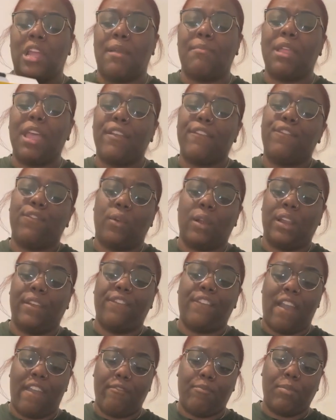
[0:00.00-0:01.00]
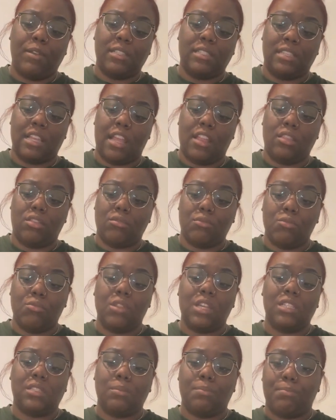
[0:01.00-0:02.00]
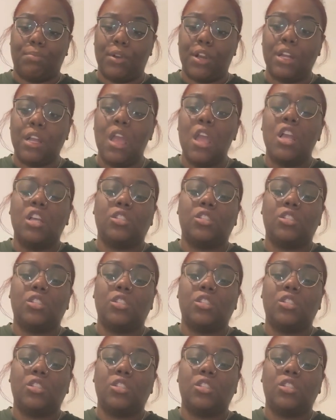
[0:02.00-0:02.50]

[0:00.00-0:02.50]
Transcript: I'm like 45% through this book,